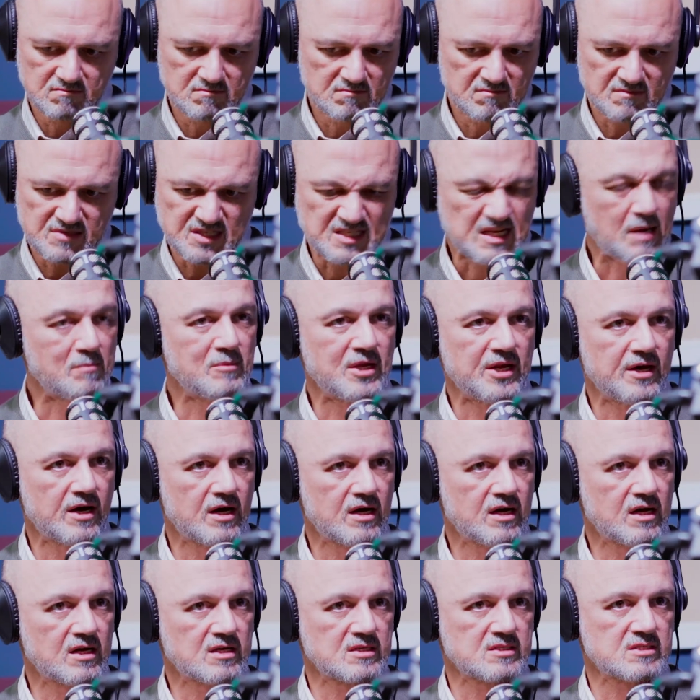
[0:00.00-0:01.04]

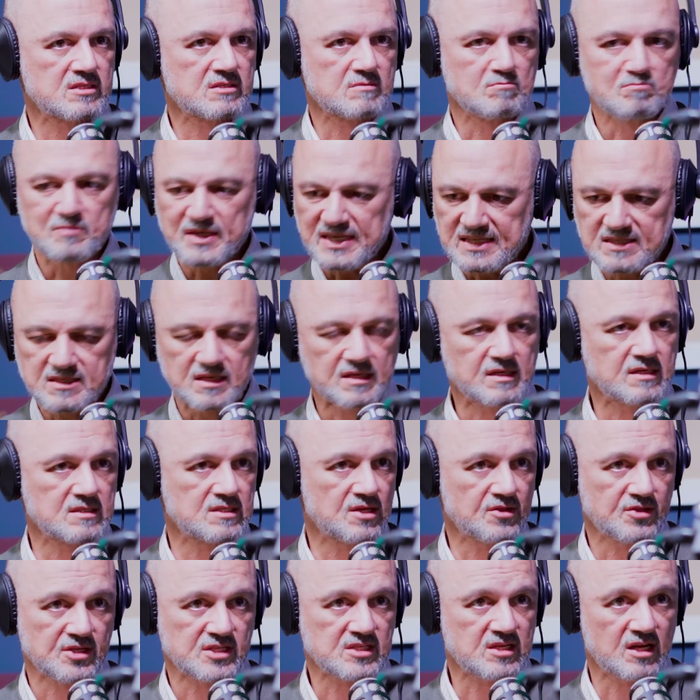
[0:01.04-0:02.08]
seminars, meetings
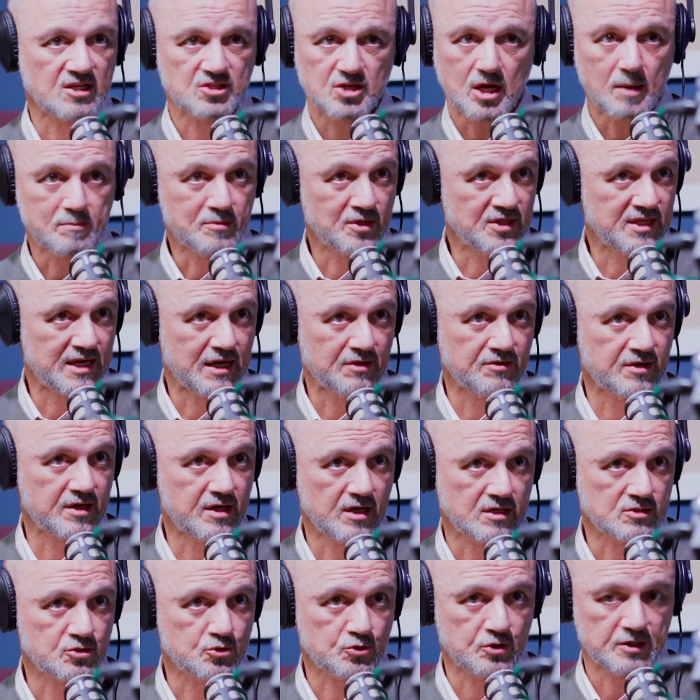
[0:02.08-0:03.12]
and the such up and down the
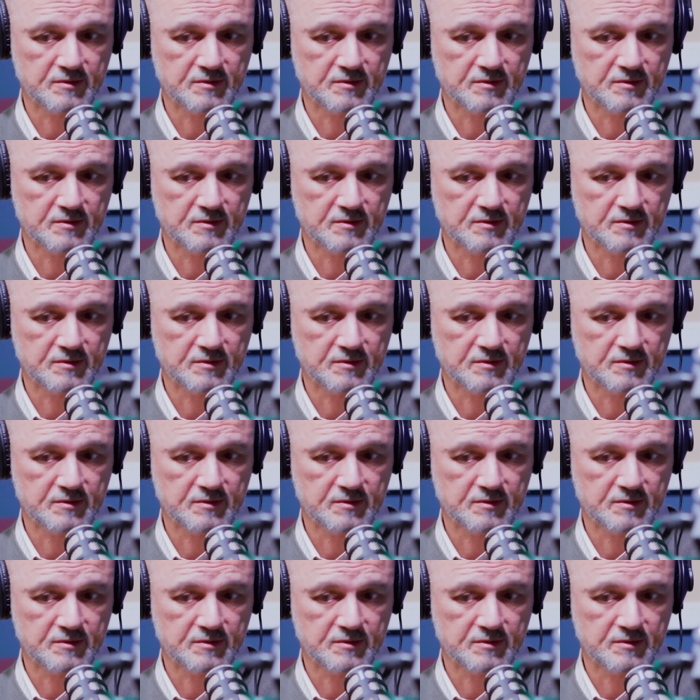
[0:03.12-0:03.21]
country.